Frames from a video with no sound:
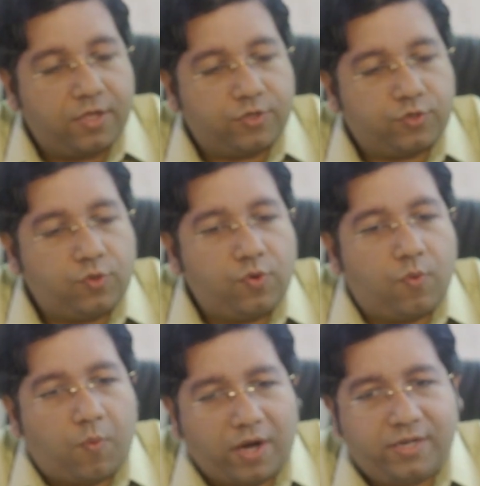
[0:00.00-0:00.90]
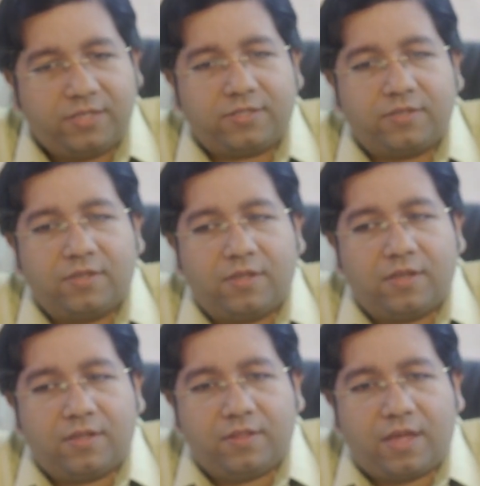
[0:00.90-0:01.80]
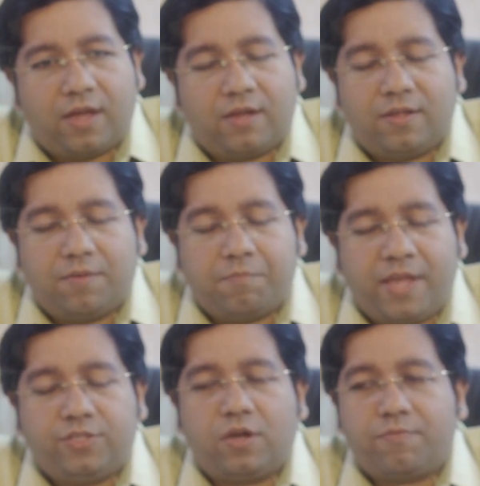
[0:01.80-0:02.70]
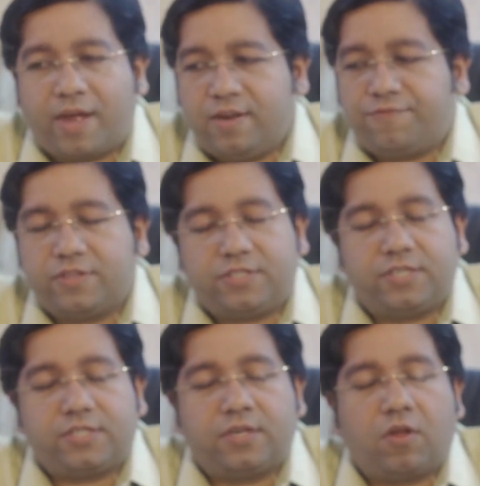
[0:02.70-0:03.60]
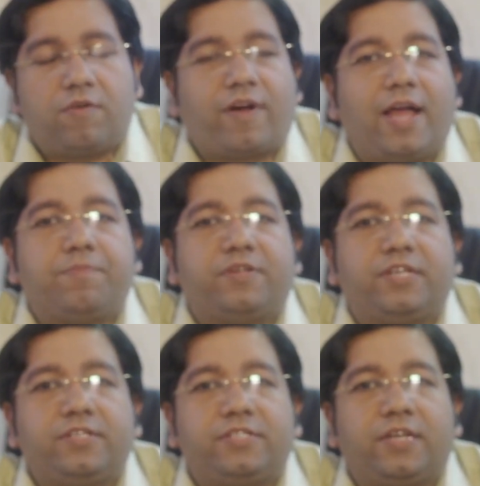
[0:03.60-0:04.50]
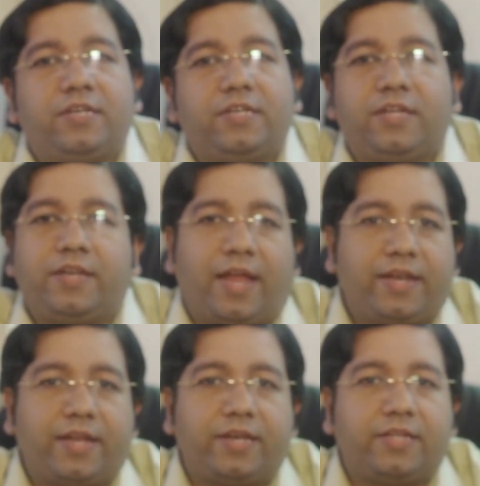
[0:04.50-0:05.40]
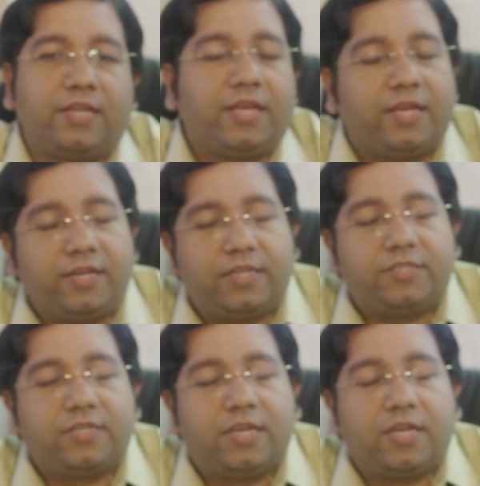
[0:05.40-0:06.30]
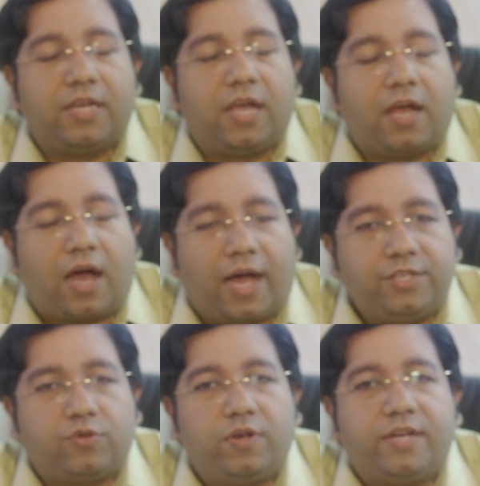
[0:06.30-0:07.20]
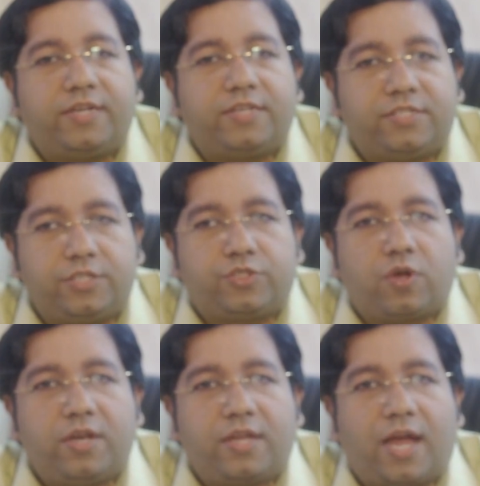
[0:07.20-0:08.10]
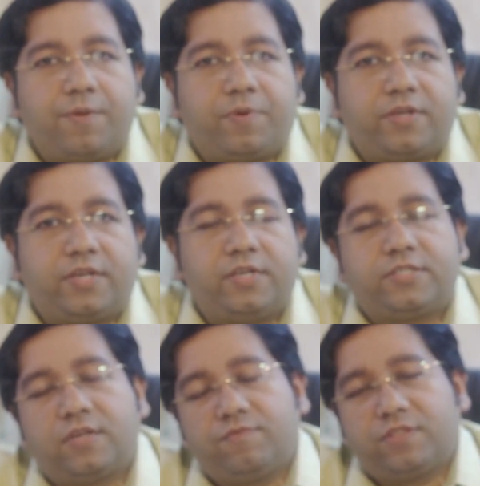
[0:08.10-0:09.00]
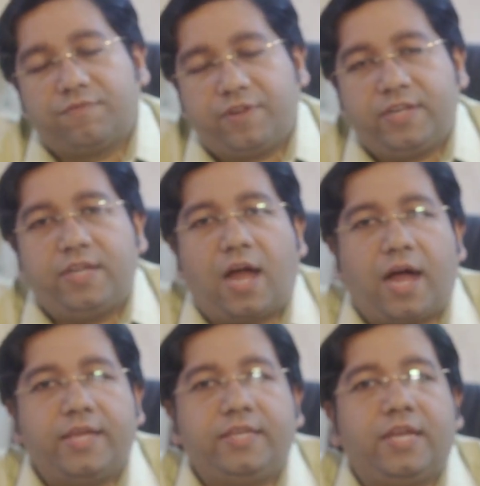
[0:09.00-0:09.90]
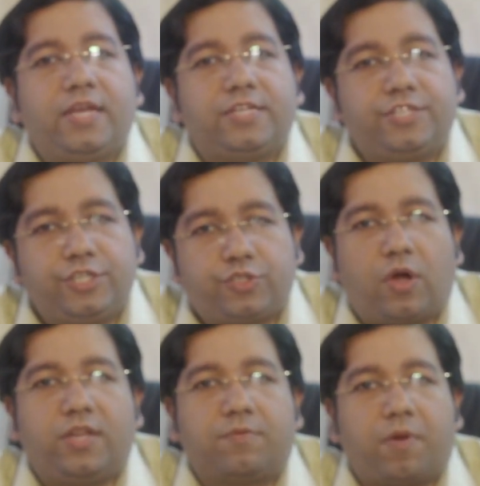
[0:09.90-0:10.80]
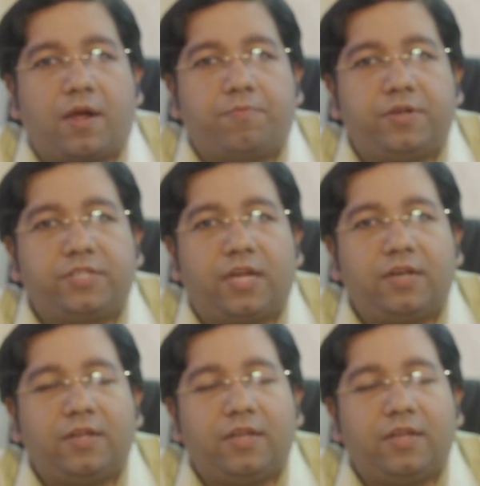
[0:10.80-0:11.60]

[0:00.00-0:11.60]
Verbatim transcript: So what is the major manifestation of hypertension in elderly? It is isolated systolic hypertension with a very high systolic blood pressure.